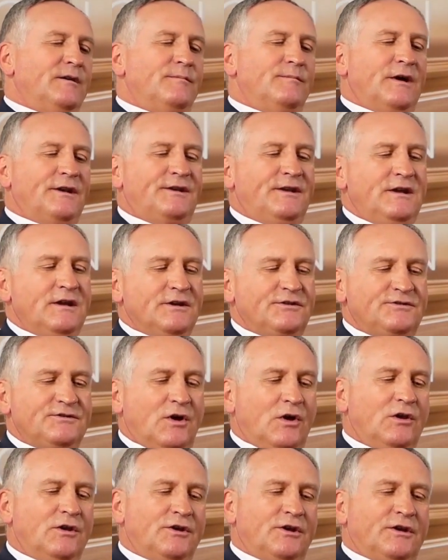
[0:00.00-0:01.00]
Matthias
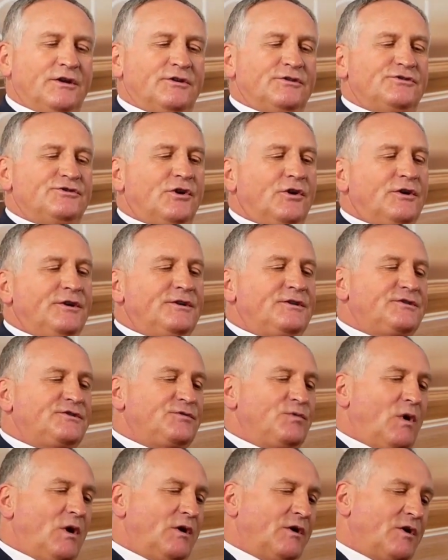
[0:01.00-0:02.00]
Nolle joined
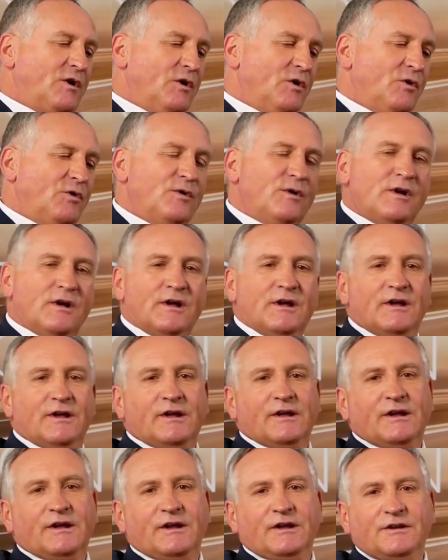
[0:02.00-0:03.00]
SWARCO
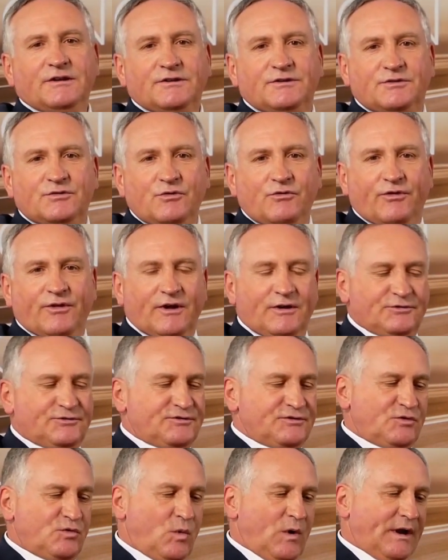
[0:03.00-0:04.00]
in
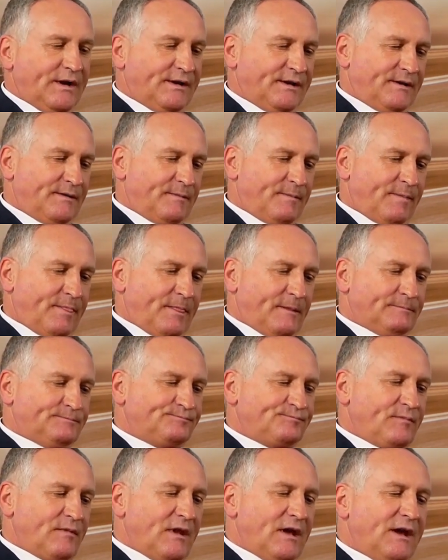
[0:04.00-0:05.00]
2001
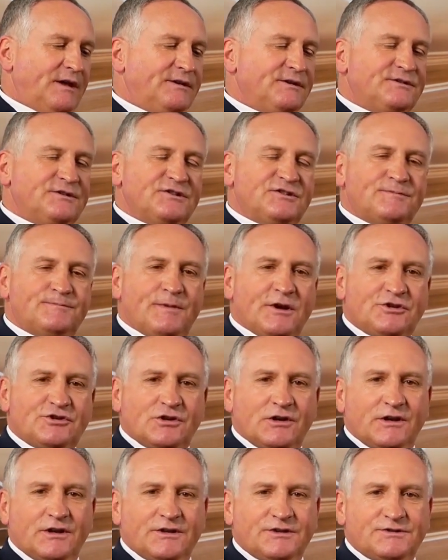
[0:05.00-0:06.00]
and is a
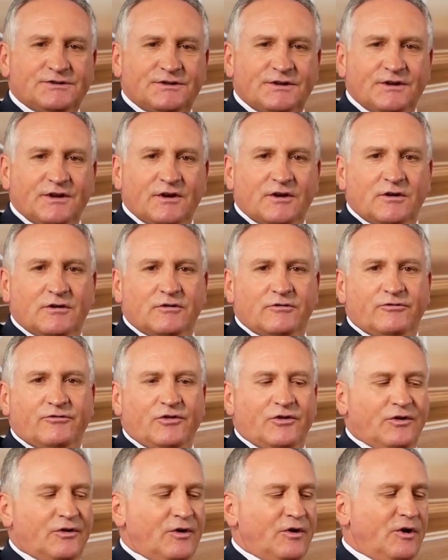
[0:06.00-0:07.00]
specialist
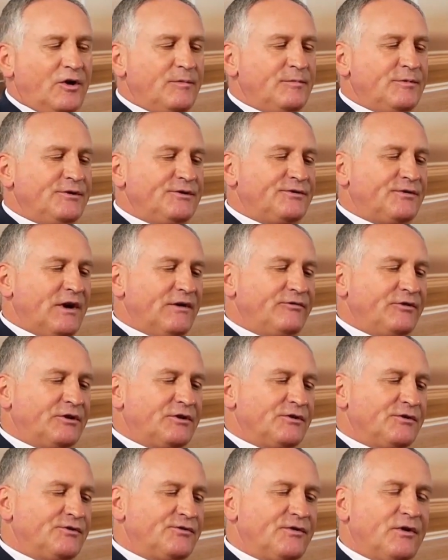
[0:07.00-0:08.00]
for urban traffic
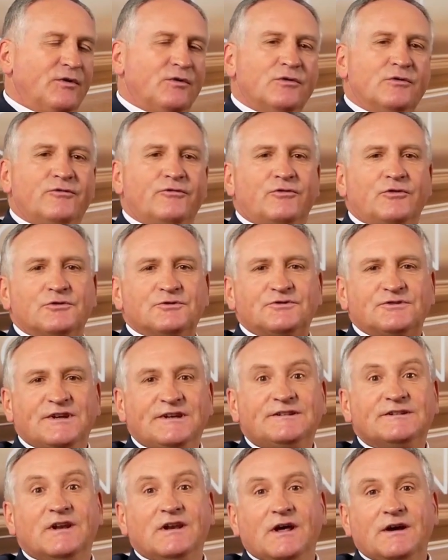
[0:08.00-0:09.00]
control for
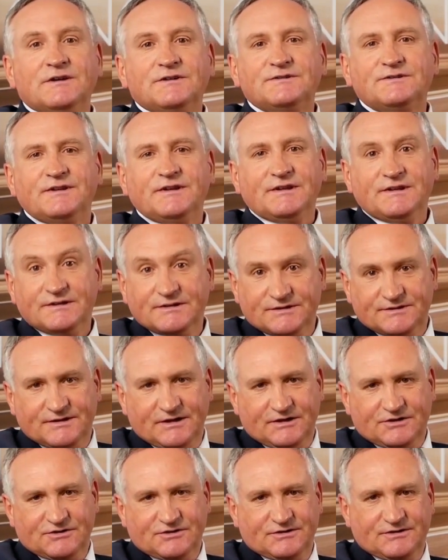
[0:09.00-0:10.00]
signalized
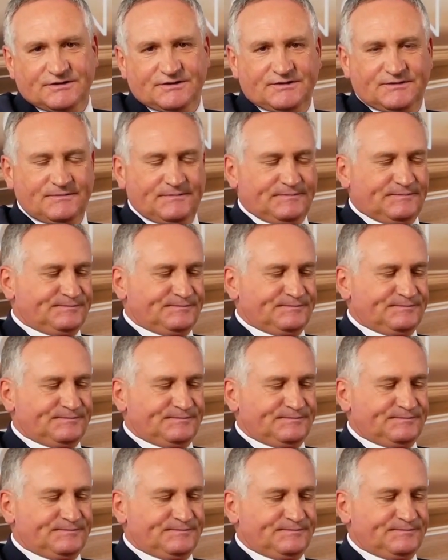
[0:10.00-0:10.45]
intersections.